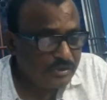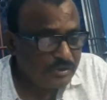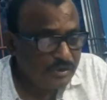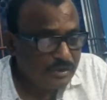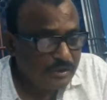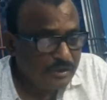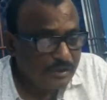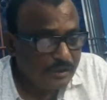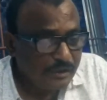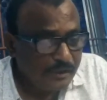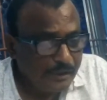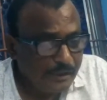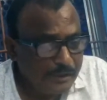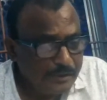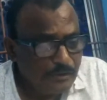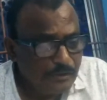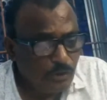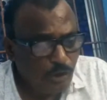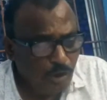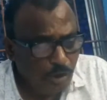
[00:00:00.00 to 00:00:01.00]
in all
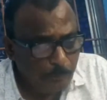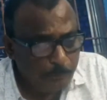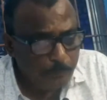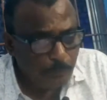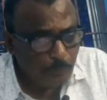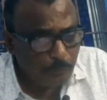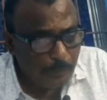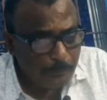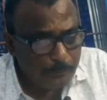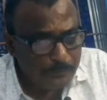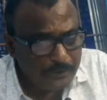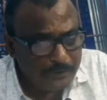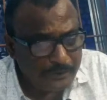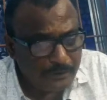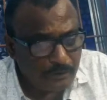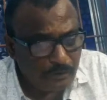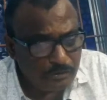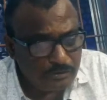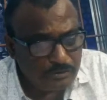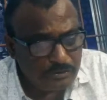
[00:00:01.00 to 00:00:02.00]
probably
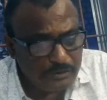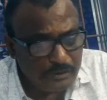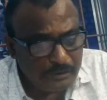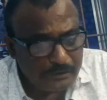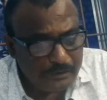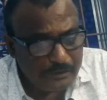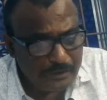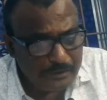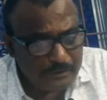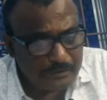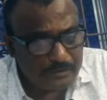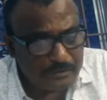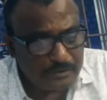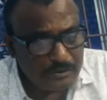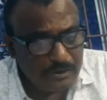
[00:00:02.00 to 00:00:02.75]
cause the death